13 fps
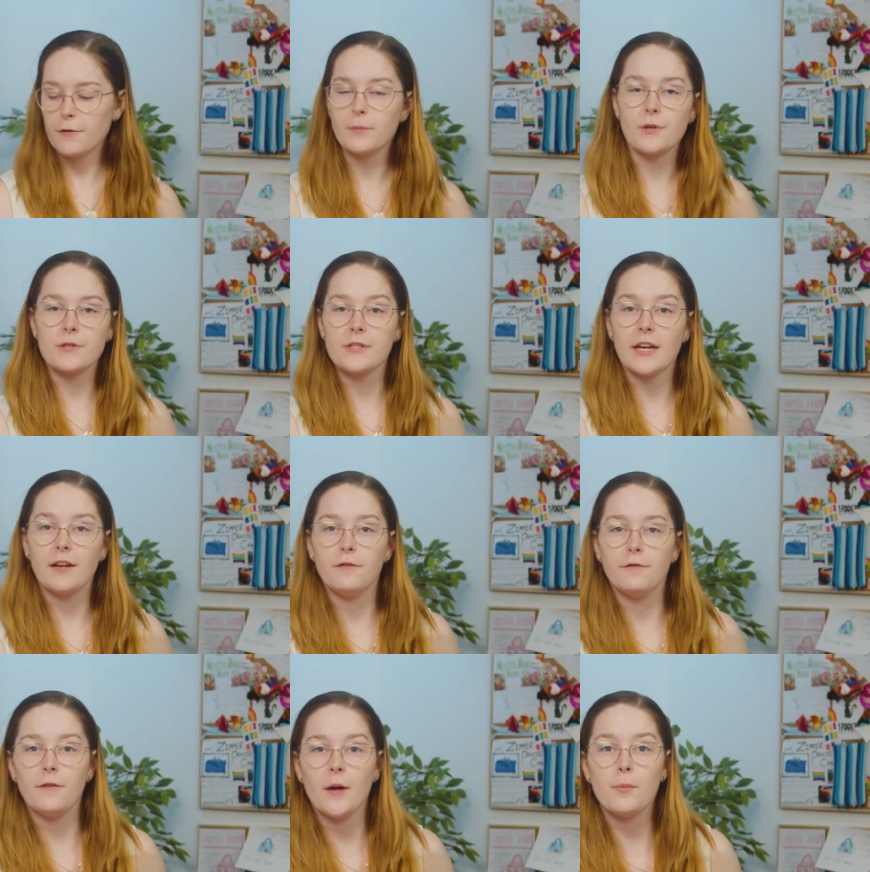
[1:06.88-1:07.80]
from your
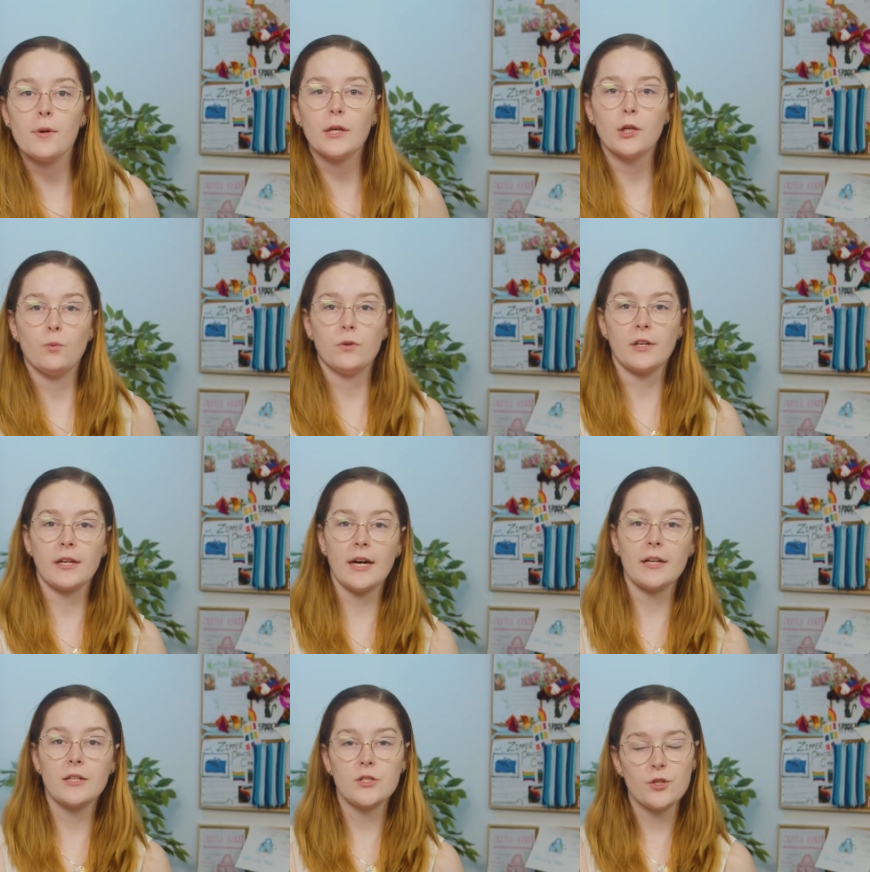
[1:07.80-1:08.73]
second fabric, you want to
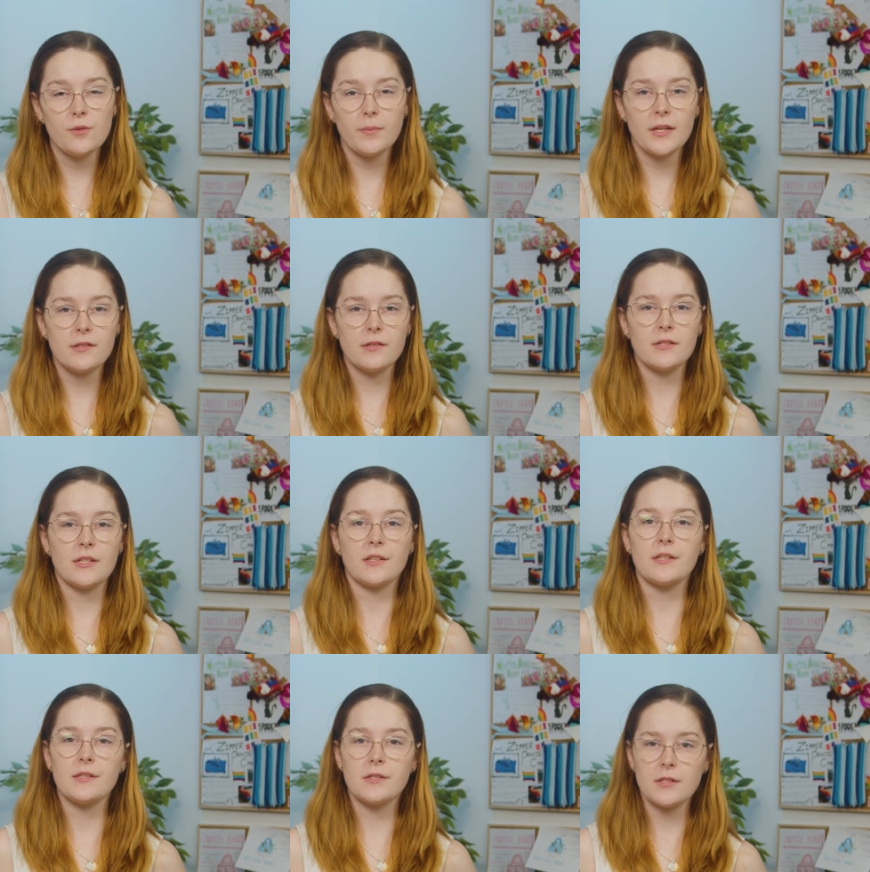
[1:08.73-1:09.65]
cut two pieces that
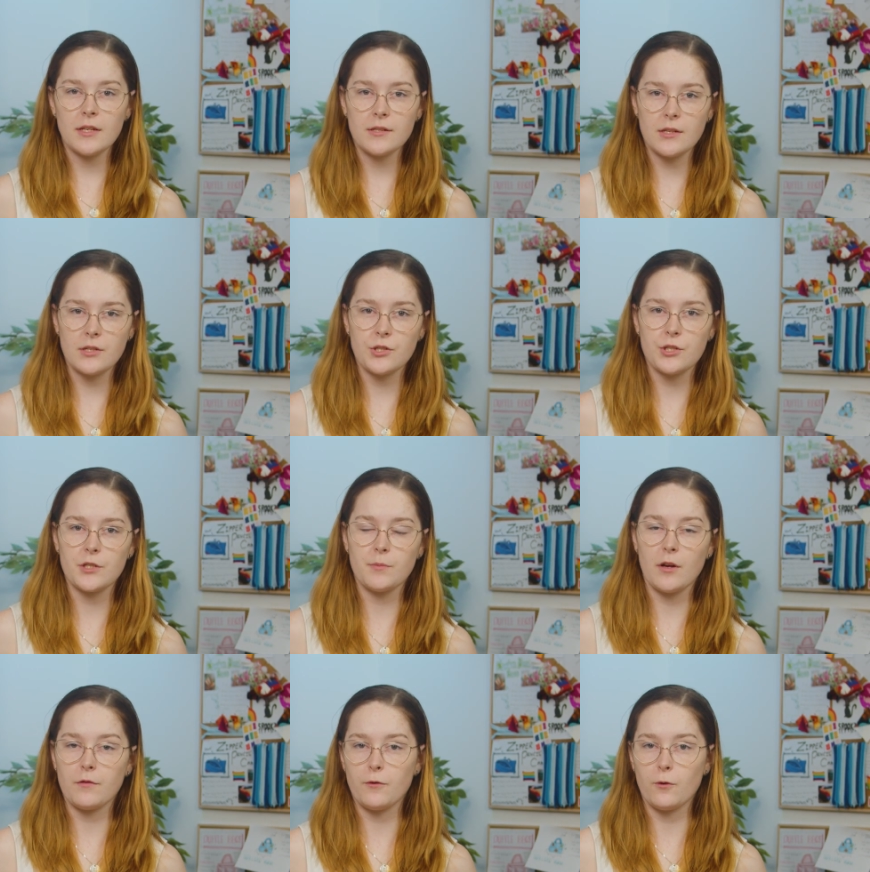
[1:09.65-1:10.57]
are 6 inches
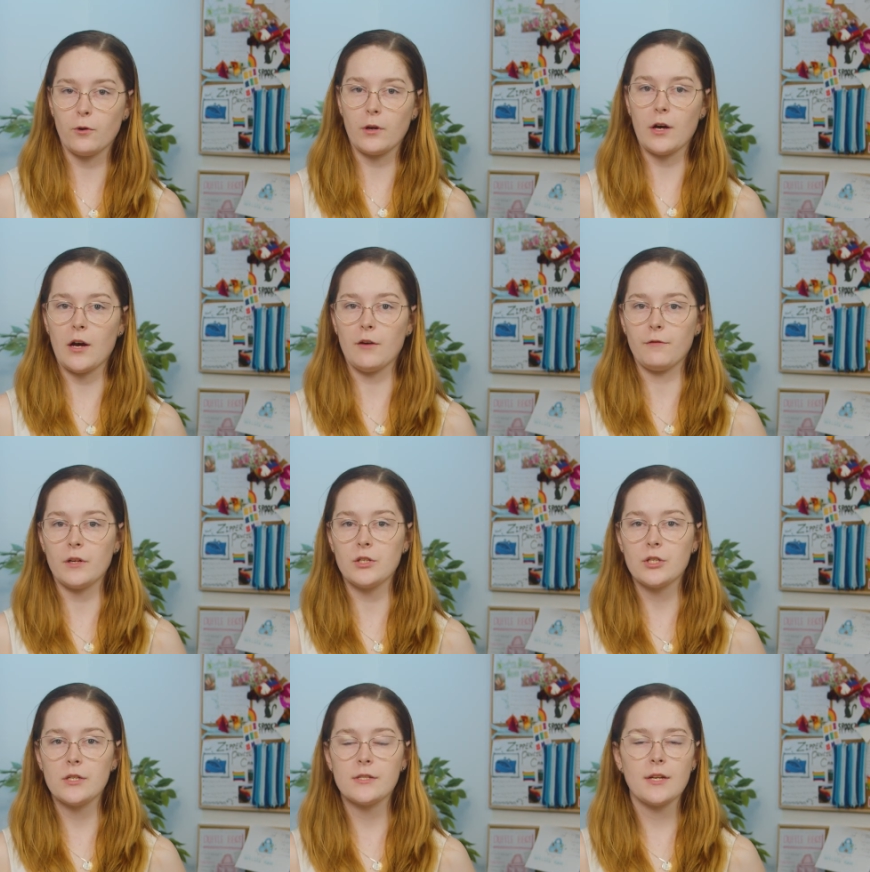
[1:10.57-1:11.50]
by 4.5
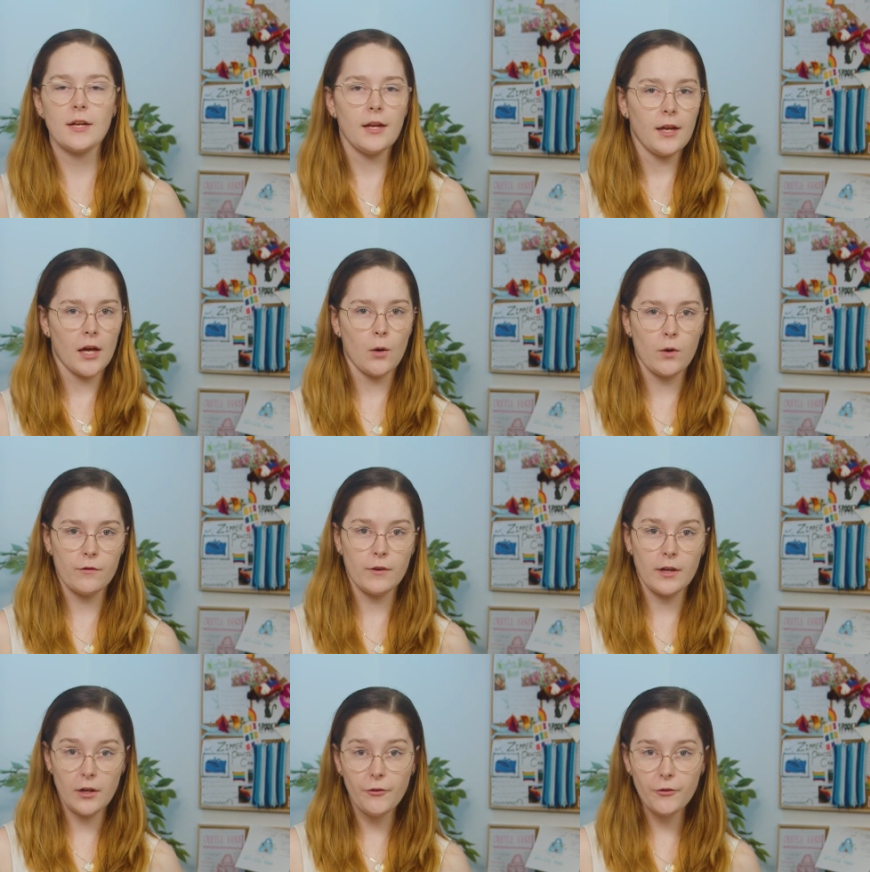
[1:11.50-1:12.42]
inches.
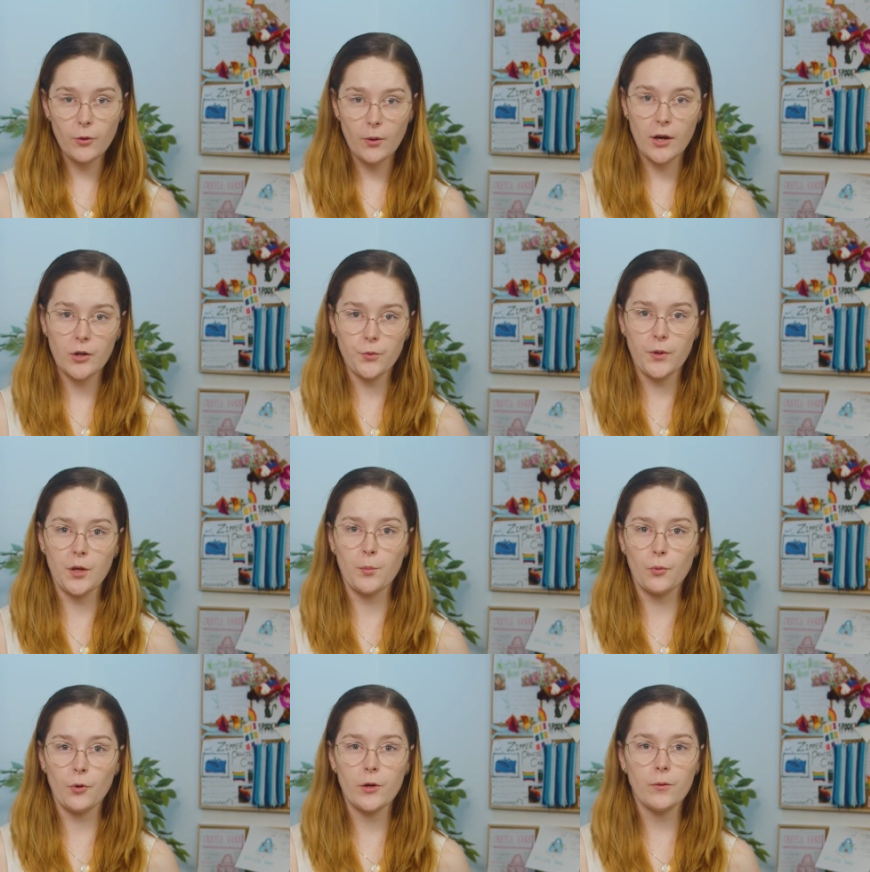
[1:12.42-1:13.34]
However, if you are doing
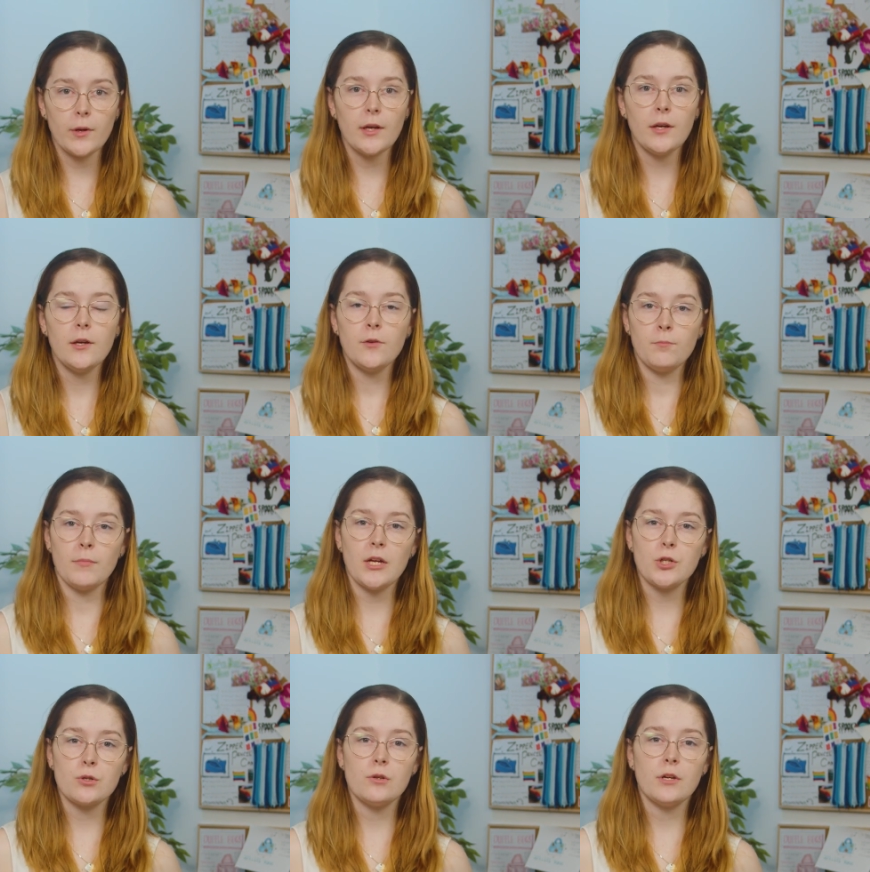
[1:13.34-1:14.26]
embroidery,
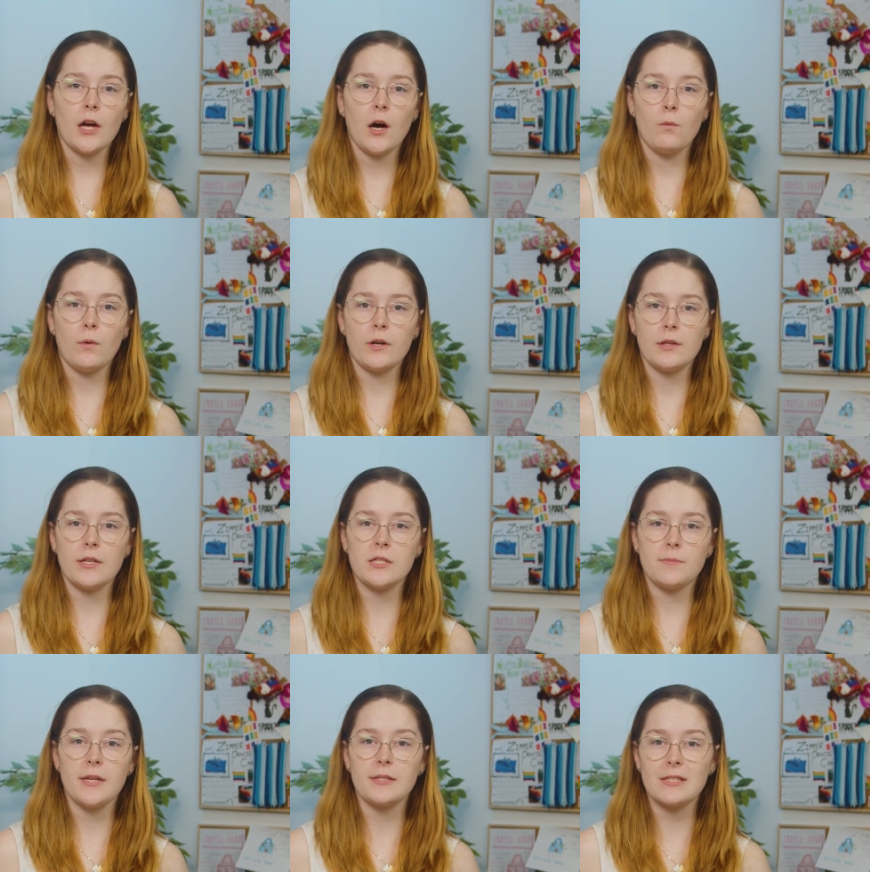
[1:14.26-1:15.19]
make sure you cut one of these
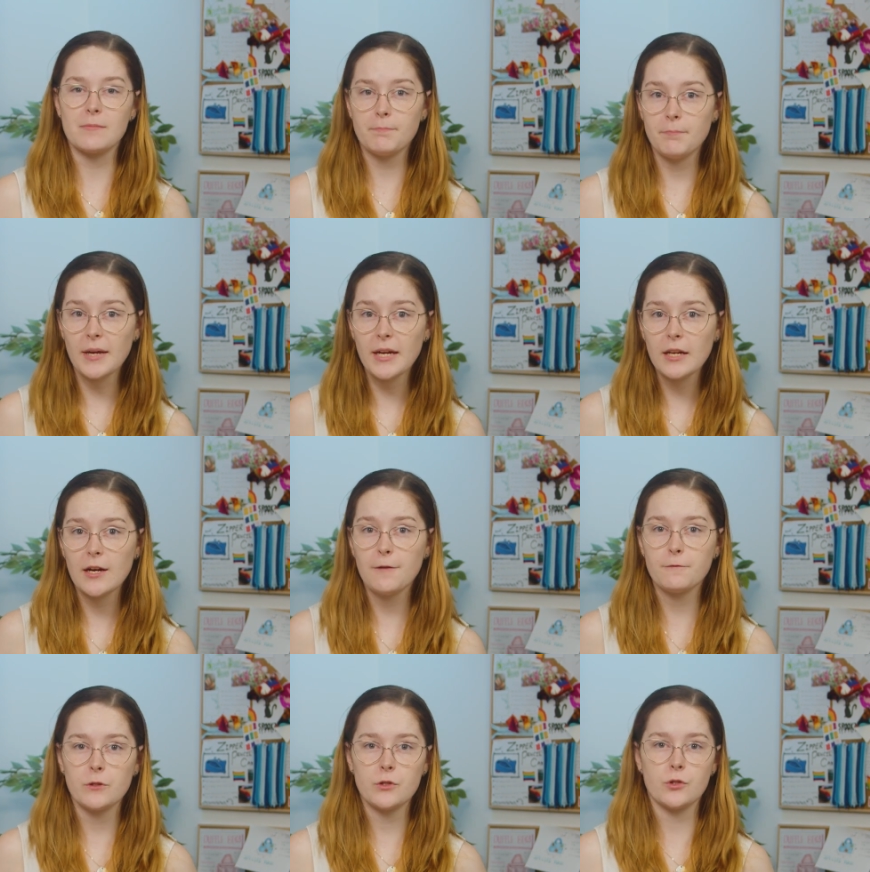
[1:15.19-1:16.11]
pieces big
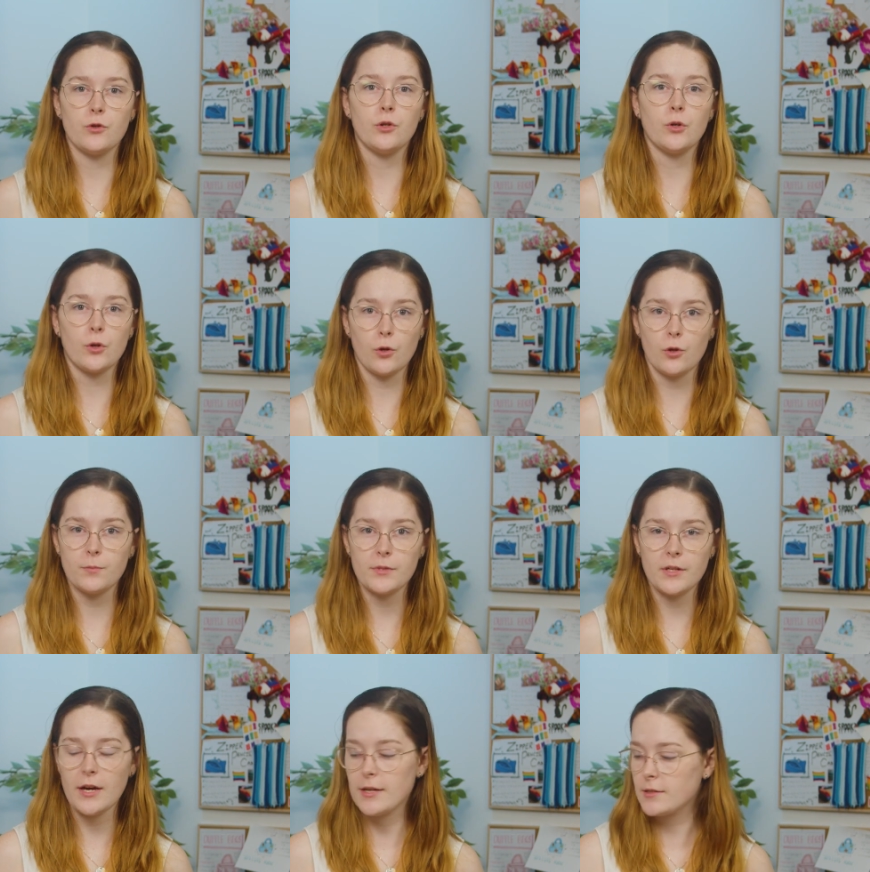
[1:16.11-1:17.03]
enough to suit your hoop
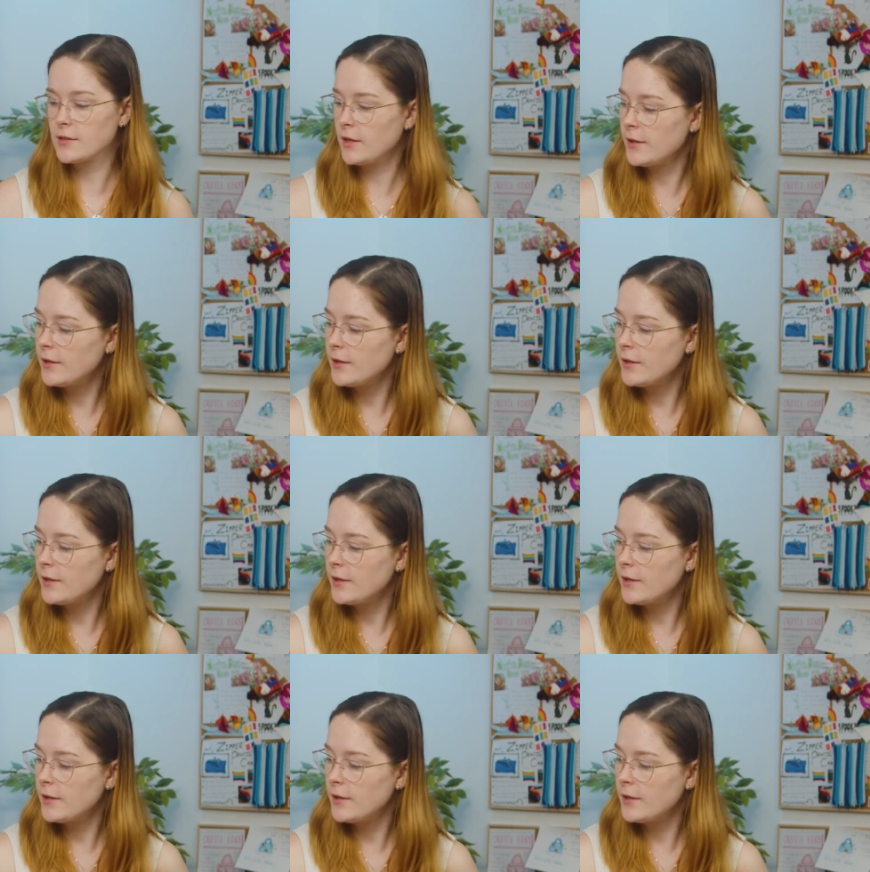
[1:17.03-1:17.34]
size.